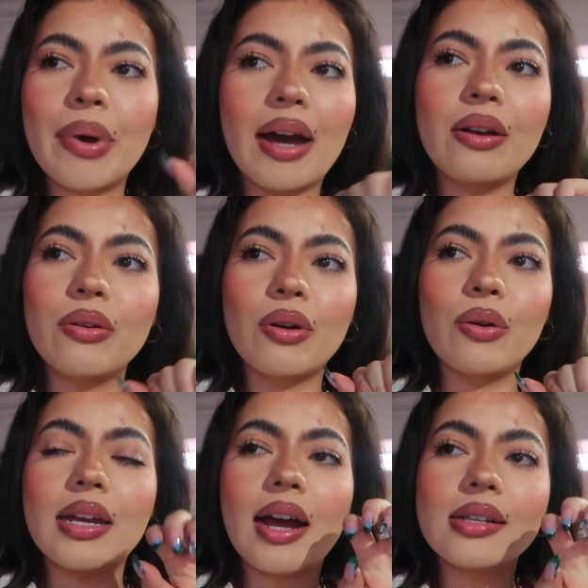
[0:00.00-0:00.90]
But I don't
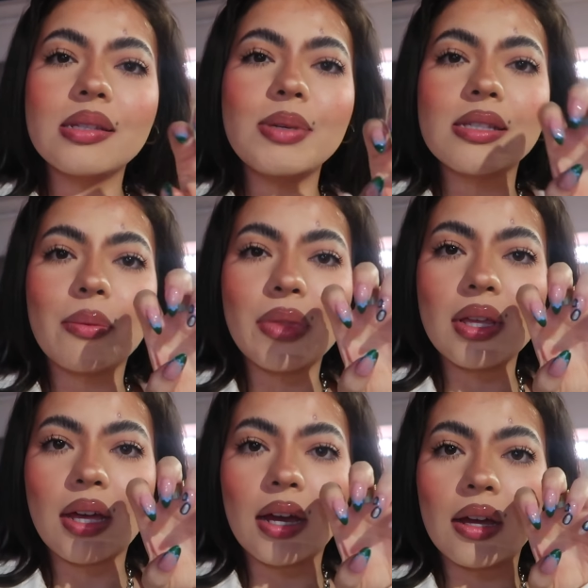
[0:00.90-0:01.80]
know, it has to be
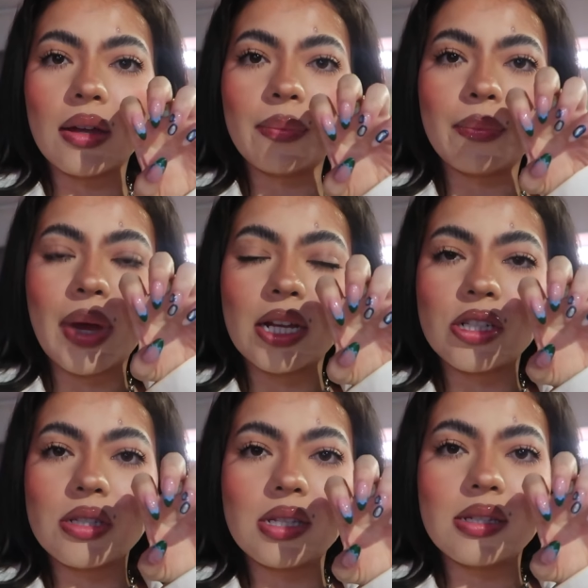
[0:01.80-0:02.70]
something that
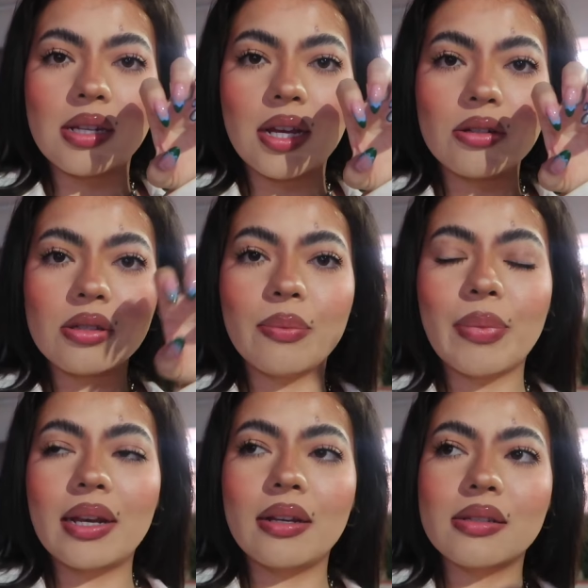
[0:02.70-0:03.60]
matches these nails.
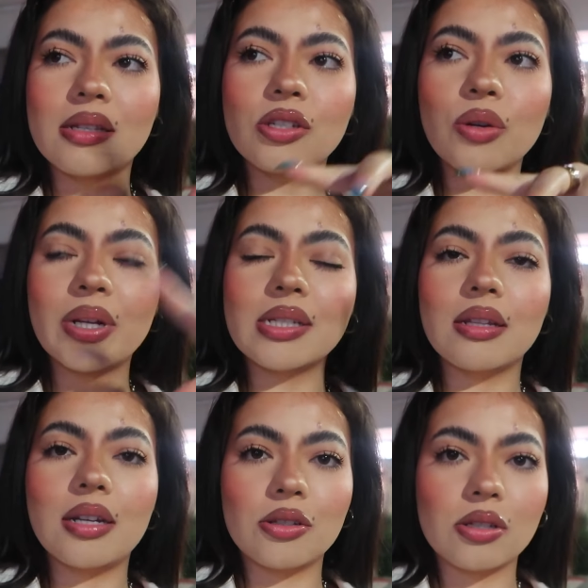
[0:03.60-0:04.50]
My sister went to
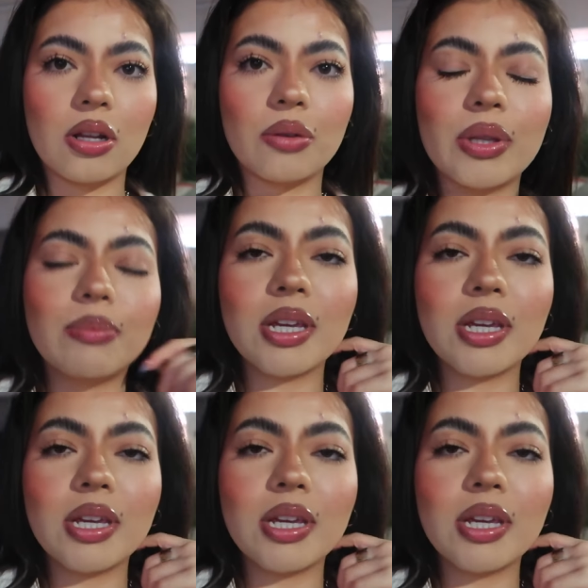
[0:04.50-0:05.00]
the nail salon with